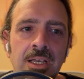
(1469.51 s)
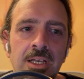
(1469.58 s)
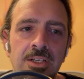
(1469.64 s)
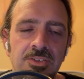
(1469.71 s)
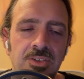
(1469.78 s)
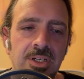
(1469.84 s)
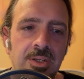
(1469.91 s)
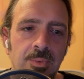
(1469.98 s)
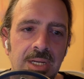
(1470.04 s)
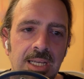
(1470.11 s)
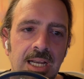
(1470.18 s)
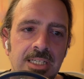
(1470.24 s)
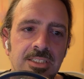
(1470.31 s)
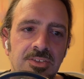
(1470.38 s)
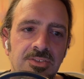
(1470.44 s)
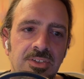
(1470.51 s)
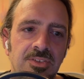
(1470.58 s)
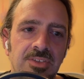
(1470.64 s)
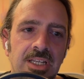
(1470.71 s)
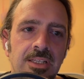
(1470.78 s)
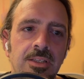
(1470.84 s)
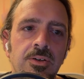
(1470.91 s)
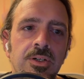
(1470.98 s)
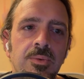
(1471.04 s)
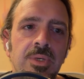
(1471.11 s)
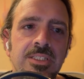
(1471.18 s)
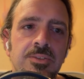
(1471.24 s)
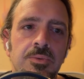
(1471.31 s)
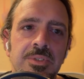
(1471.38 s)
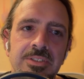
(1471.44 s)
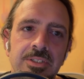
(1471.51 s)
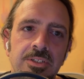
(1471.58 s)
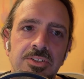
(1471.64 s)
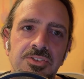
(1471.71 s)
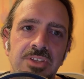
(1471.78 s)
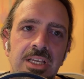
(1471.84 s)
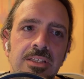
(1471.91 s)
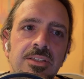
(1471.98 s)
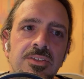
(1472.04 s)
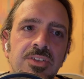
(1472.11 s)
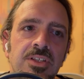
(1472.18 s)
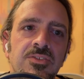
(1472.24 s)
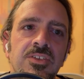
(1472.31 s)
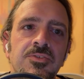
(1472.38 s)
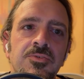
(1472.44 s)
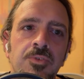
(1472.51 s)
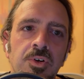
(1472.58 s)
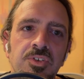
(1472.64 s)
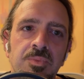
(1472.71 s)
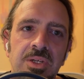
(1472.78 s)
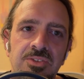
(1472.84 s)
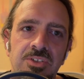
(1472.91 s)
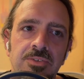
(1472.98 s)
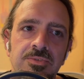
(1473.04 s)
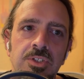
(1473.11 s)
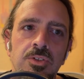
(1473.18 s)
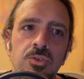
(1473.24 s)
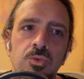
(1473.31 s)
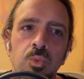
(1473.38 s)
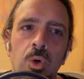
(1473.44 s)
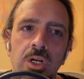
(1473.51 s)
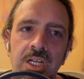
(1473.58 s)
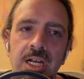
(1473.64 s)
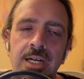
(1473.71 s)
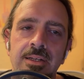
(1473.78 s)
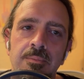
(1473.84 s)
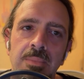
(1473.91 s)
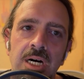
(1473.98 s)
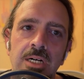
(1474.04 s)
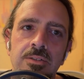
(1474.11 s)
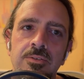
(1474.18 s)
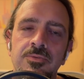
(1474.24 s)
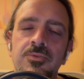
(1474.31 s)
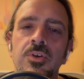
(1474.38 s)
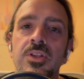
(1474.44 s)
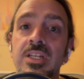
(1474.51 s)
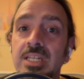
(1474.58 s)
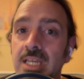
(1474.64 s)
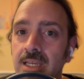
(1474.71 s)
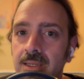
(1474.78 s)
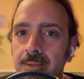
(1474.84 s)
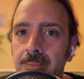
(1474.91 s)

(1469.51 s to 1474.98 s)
So anyway, I just decided the only way to really understand these things is force myself to use one kind of model for the day,